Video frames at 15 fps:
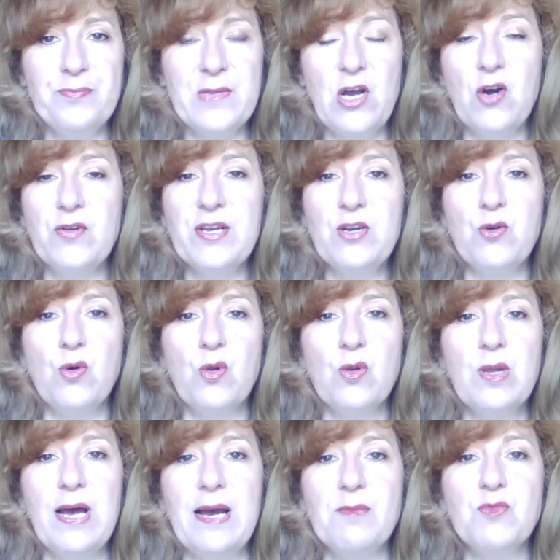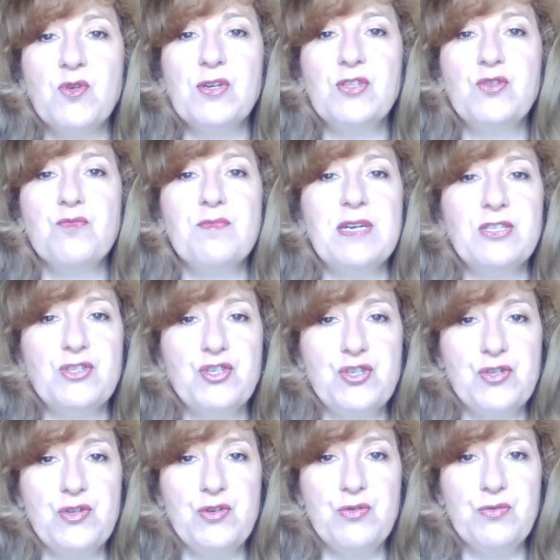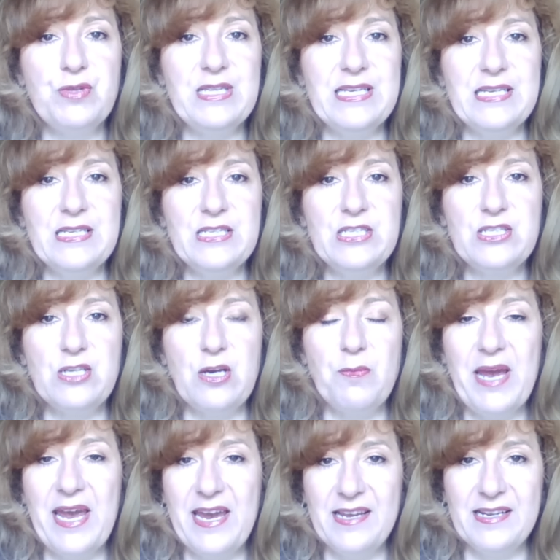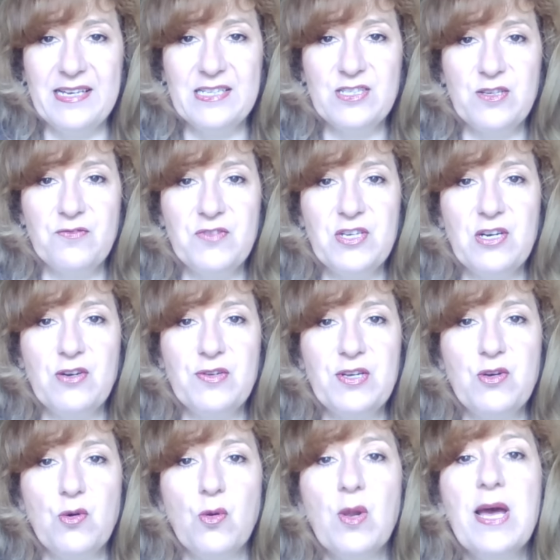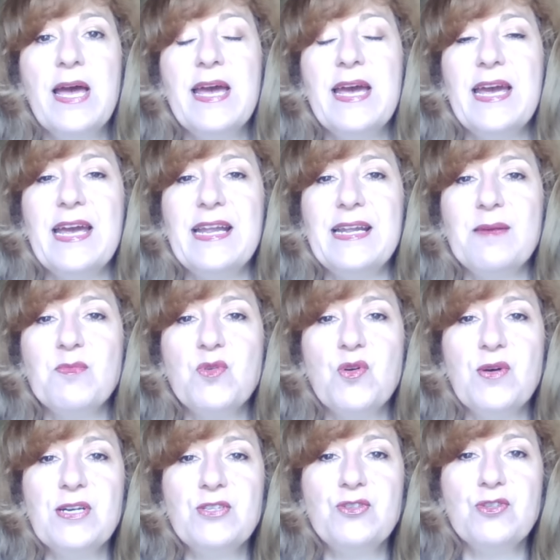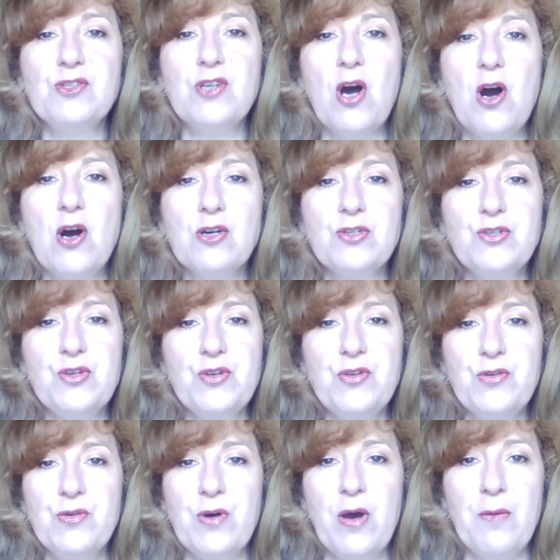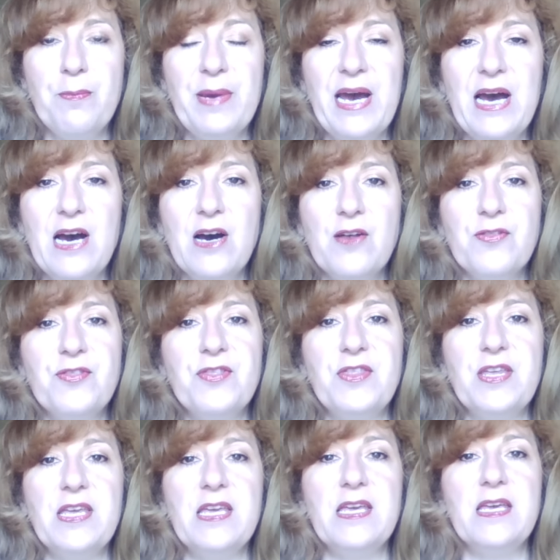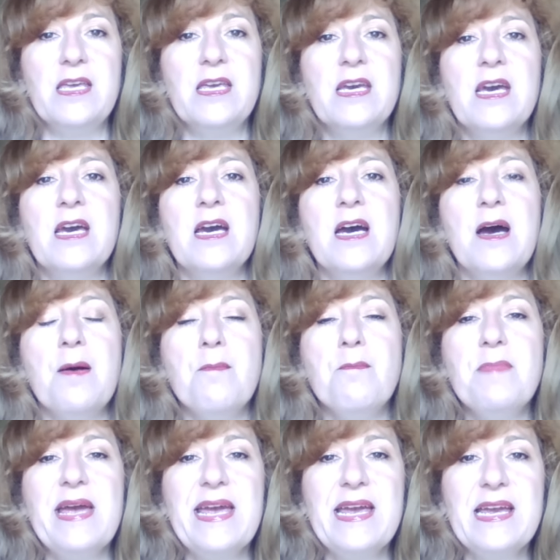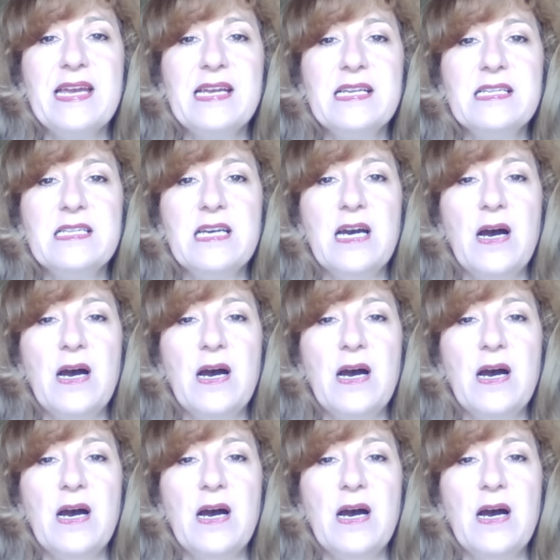article, I'm going to mention you the subheadings of the article, and I'm going to talk to you about the main